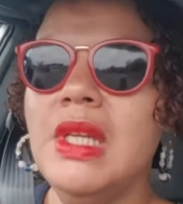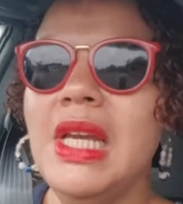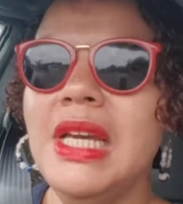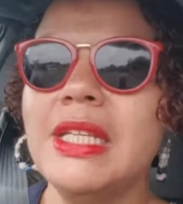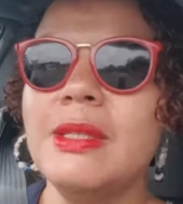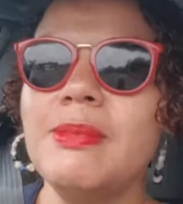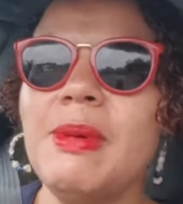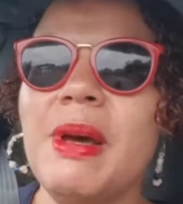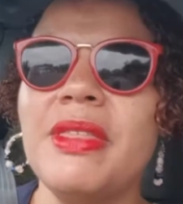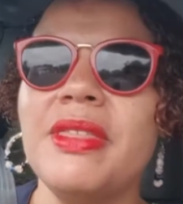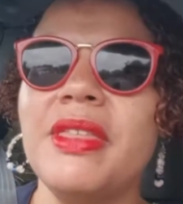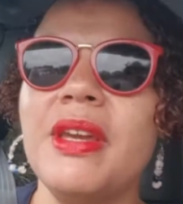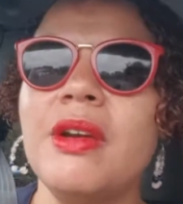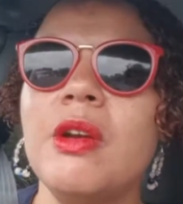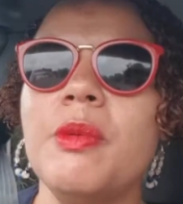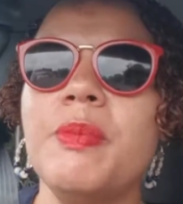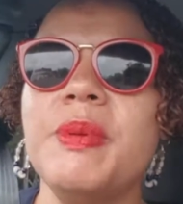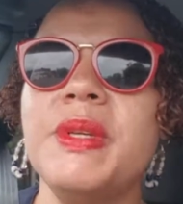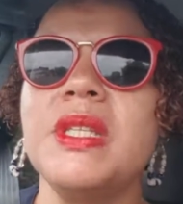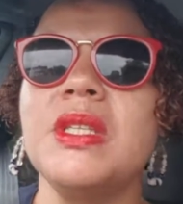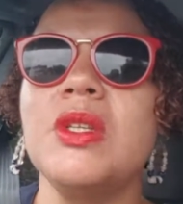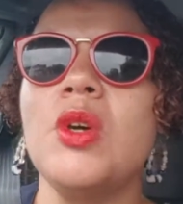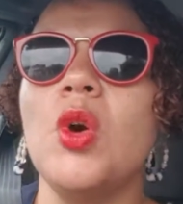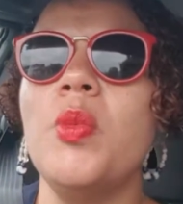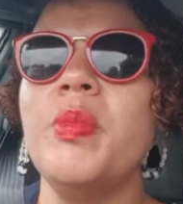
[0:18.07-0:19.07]
as my
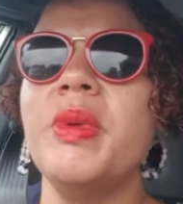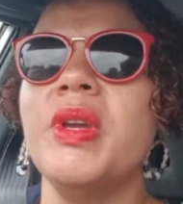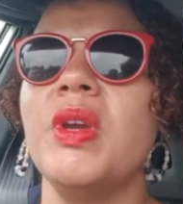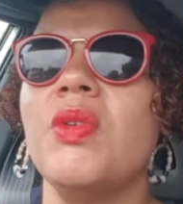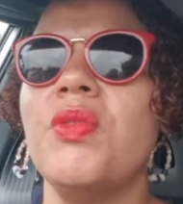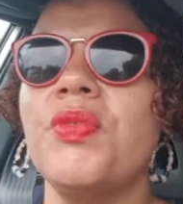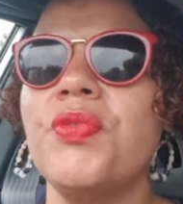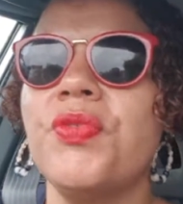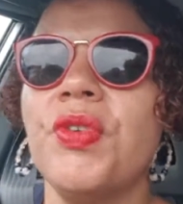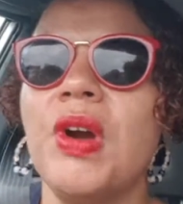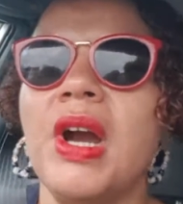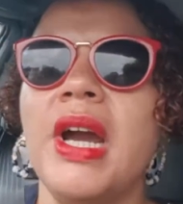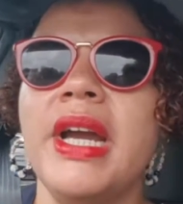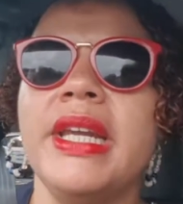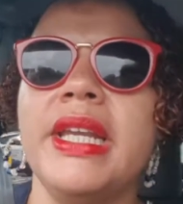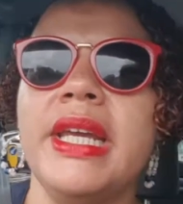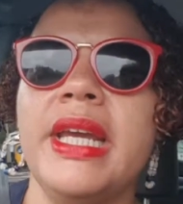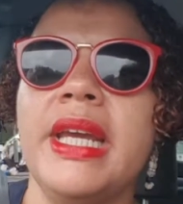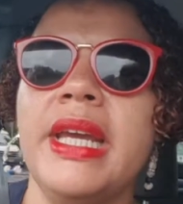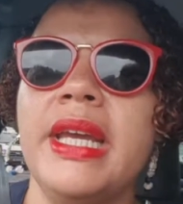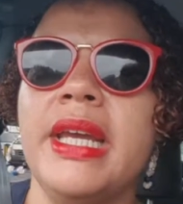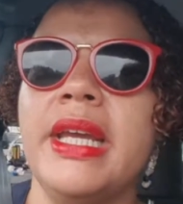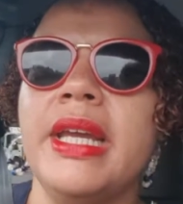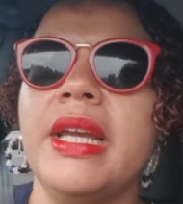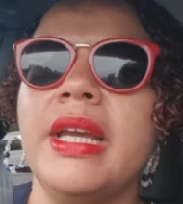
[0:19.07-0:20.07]
therapist told me on
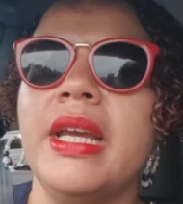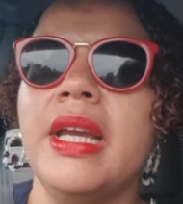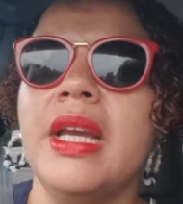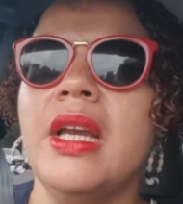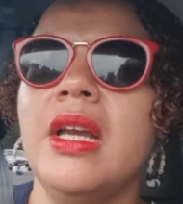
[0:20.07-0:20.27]
Friday,